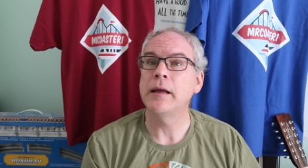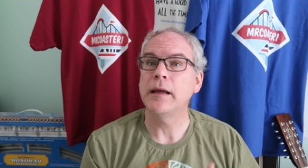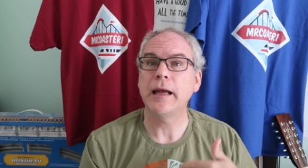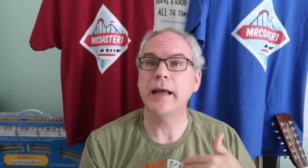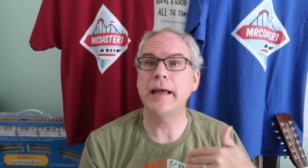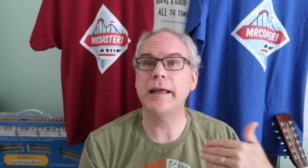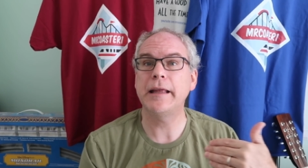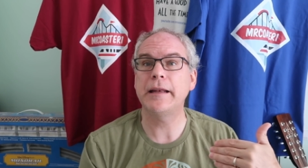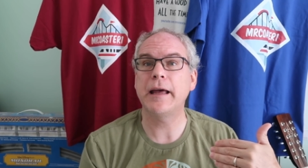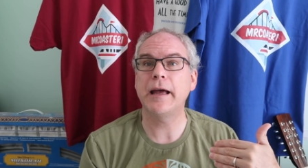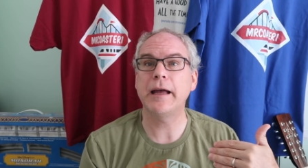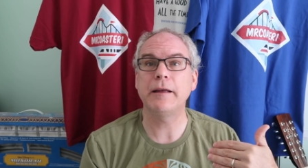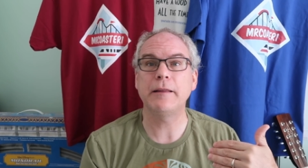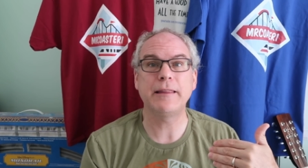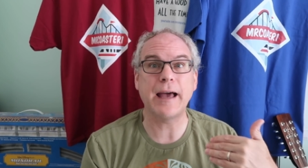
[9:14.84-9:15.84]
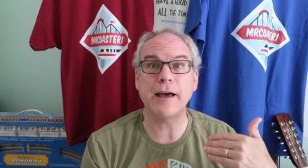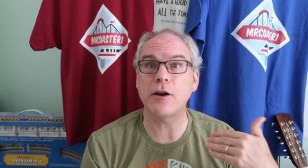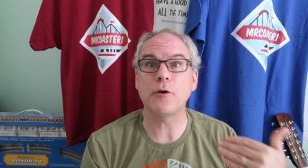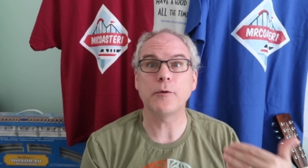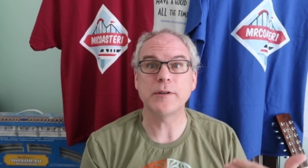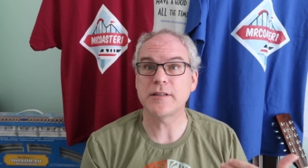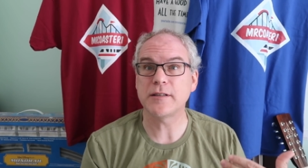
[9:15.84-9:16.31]
And that
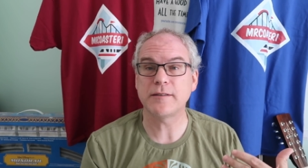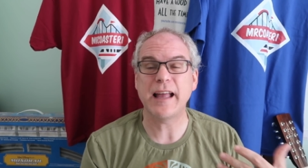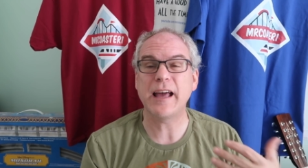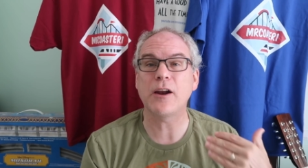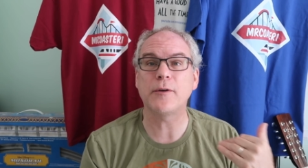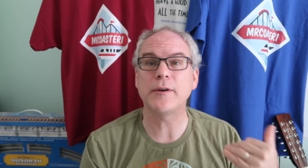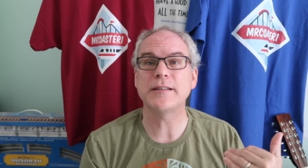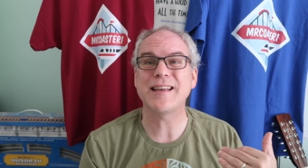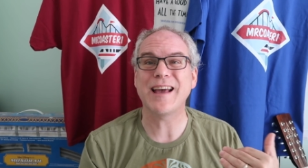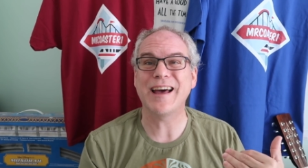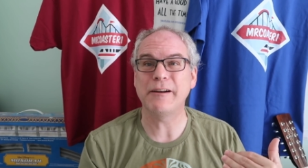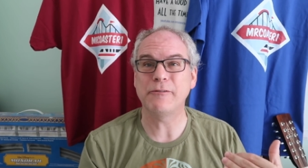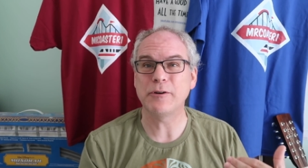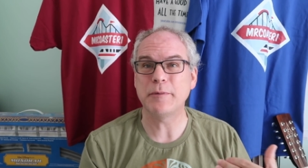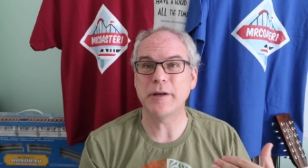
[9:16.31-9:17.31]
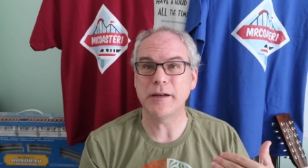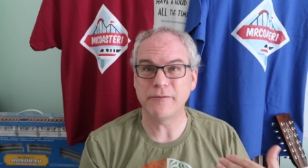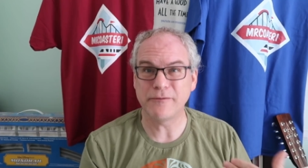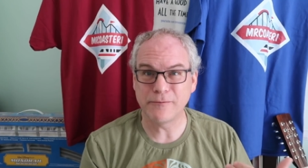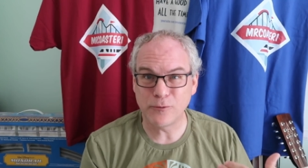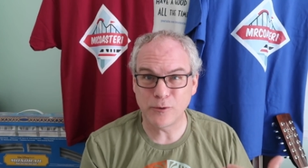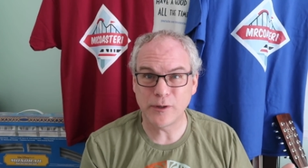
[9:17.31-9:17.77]
always got everybody
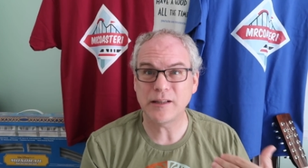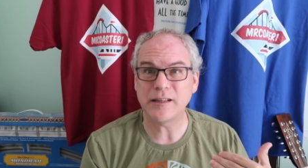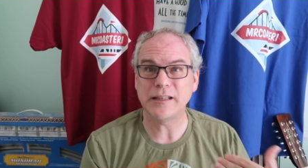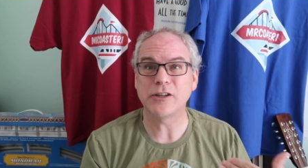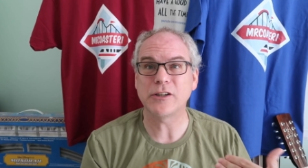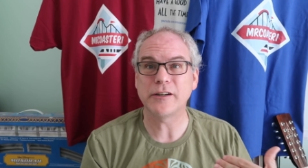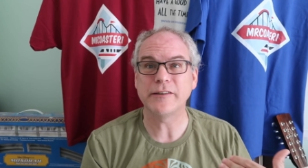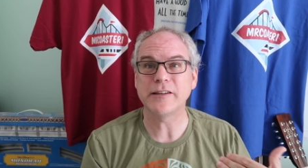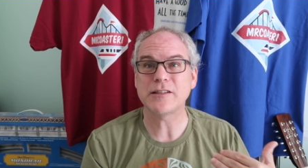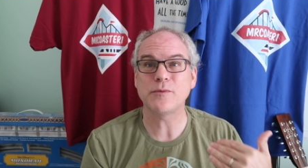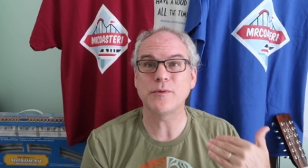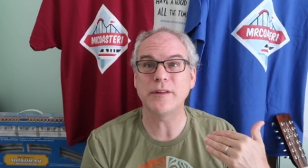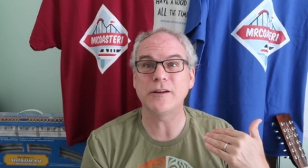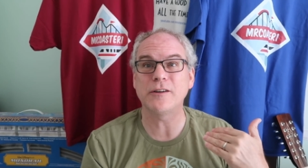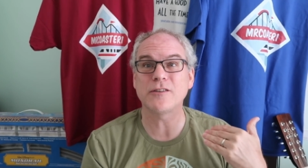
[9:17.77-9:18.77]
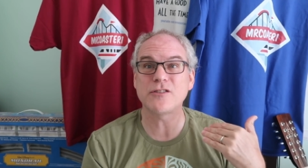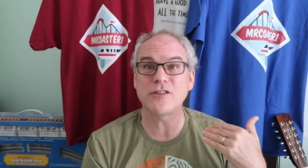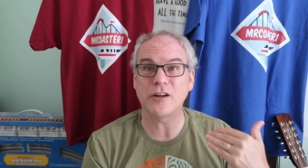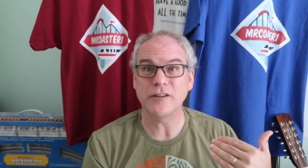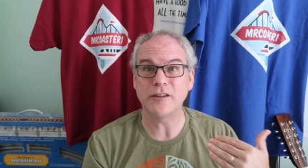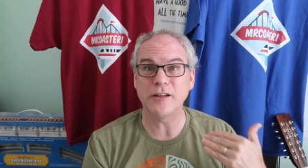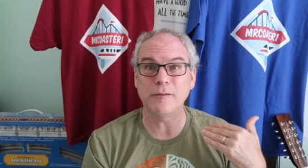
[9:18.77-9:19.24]
really nervous when they're
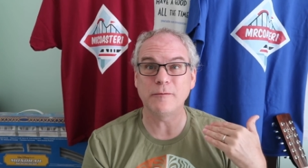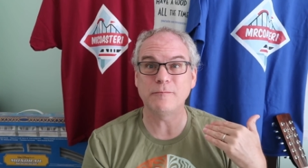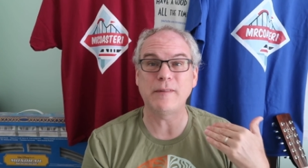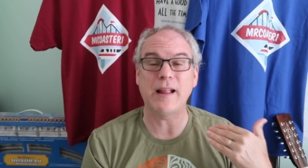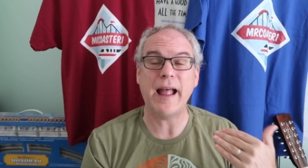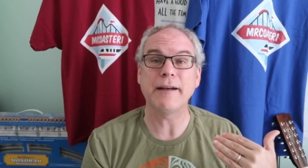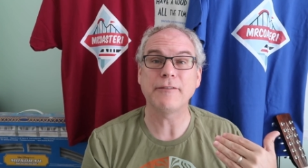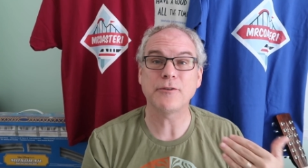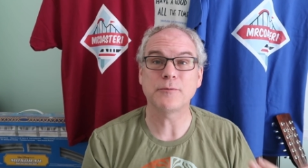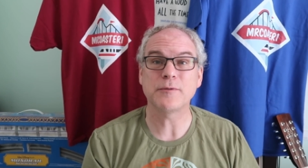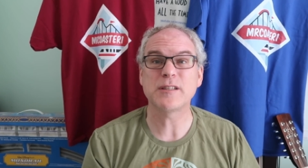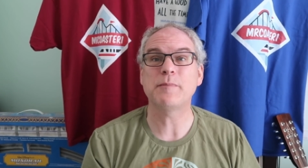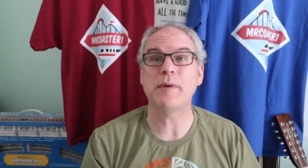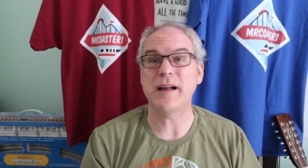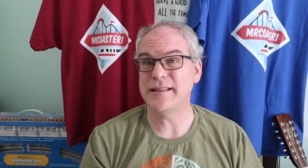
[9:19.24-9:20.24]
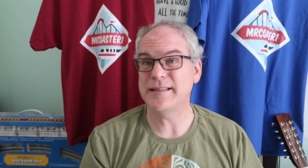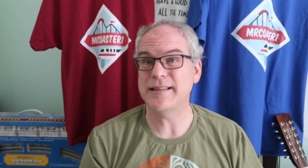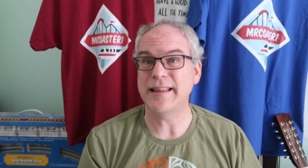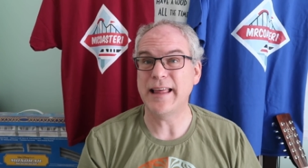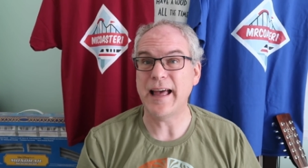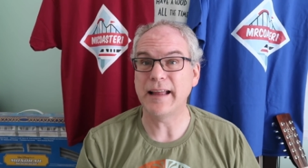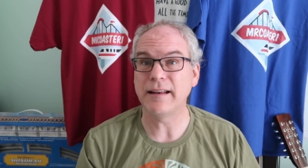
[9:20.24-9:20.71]
starting to have to respond
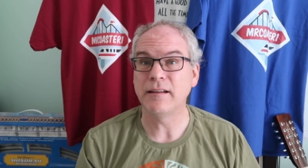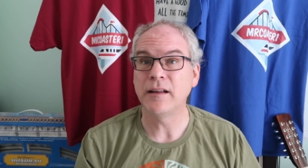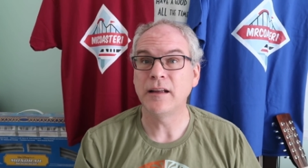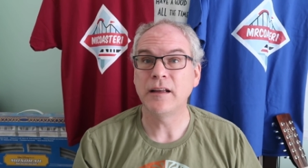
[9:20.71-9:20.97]
to that.